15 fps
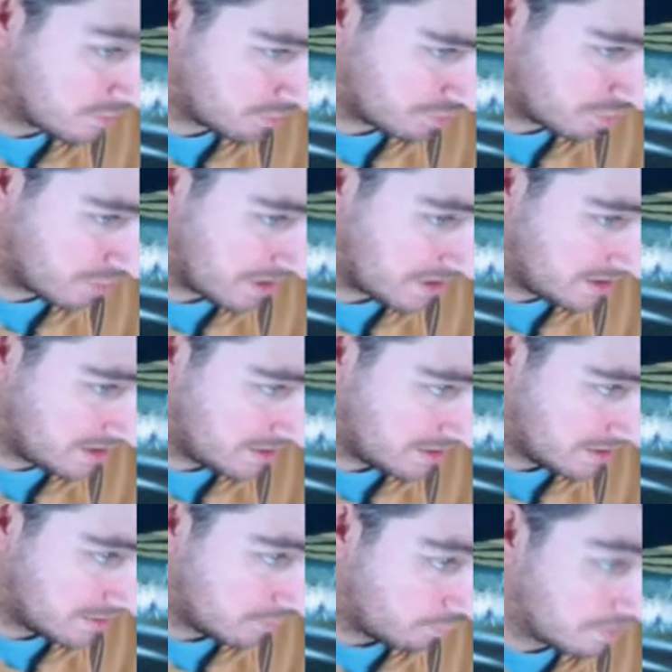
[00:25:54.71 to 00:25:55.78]
trade,
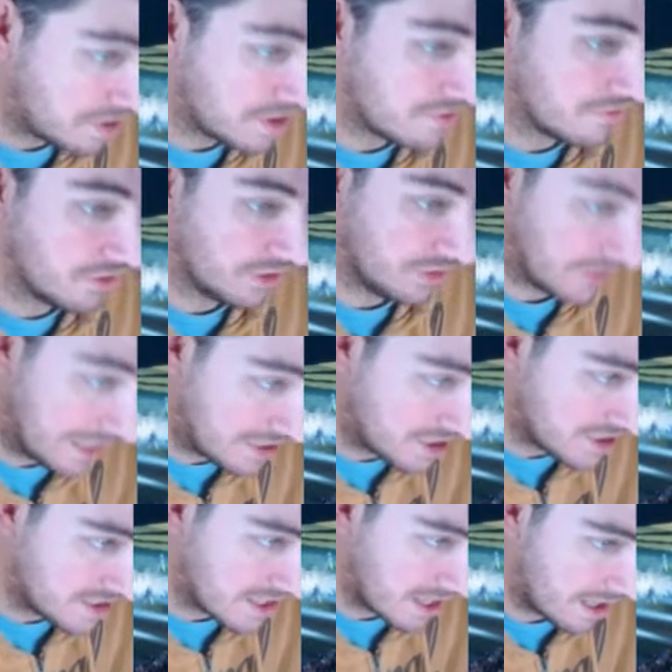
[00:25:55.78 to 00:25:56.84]
which is for legendary.